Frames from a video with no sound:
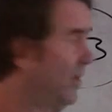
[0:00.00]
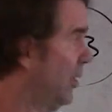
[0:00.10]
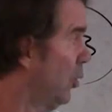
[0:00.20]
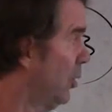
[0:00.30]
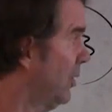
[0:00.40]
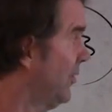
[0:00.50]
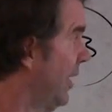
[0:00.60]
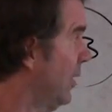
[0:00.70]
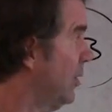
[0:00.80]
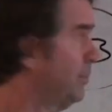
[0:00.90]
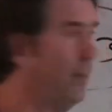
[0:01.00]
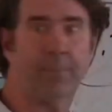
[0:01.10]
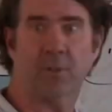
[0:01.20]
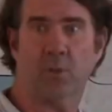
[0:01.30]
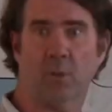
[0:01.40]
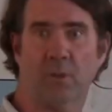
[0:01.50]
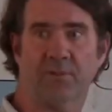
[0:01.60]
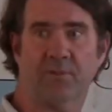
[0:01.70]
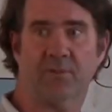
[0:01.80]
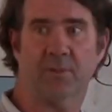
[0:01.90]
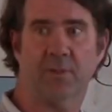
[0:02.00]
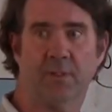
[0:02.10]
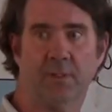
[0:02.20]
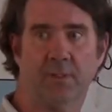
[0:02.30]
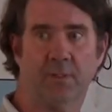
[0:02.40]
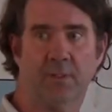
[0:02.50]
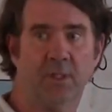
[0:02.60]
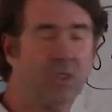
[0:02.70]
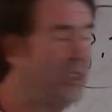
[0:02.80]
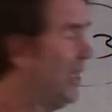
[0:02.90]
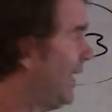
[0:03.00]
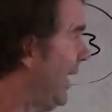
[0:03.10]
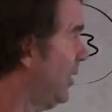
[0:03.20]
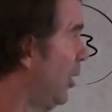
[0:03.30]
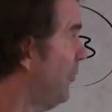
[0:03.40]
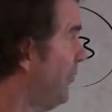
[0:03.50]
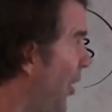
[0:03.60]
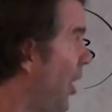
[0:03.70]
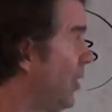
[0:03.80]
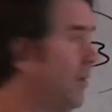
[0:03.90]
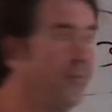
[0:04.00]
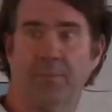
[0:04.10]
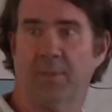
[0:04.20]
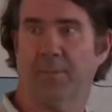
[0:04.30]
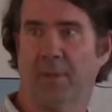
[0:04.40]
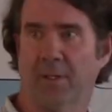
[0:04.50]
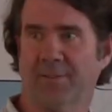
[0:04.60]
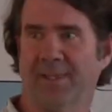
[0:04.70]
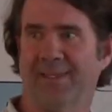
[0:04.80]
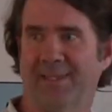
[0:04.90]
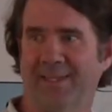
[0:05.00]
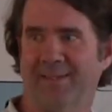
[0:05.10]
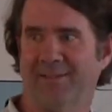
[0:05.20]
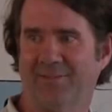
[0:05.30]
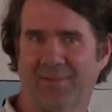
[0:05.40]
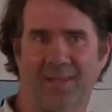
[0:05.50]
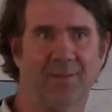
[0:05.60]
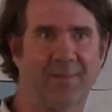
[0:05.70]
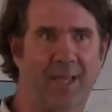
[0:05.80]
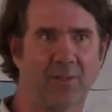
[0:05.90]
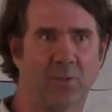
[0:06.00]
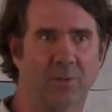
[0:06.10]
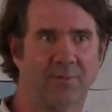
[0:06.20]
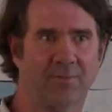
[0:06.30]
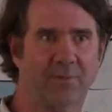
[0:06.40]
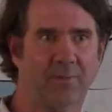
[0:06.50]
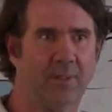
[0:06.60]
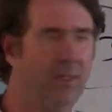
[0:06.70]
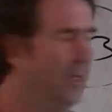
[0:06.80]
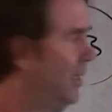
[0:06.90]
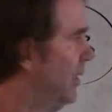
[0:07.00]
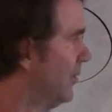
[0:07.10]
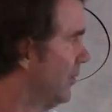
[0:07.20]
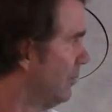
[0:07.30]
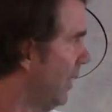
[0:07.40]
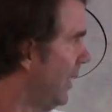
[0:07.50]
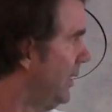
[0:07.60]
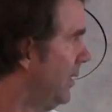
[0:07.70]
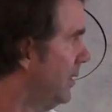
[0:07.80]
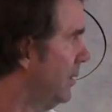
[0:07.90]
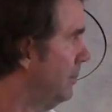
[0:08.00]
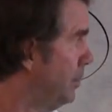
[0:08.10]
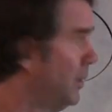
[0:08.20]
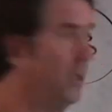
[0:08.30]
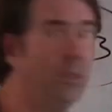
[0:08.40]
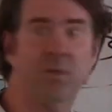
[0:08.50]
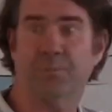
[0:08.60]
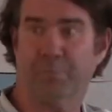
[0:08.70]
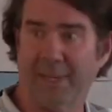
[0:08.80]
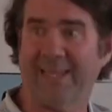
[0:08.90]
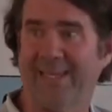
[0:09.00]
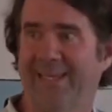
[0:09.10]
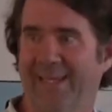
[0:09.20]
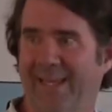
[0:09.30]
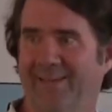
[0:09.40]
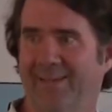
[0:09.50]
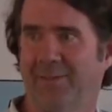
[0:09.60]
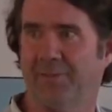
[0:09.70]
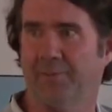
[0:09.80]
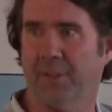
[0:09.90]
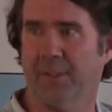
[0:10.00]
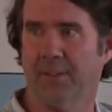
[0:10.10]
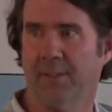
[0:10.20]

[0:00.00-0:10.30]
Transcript: in order to sail her proper course, she can't go farther from the mark than needed to sail that course. So right here, blue is breaking 18.3.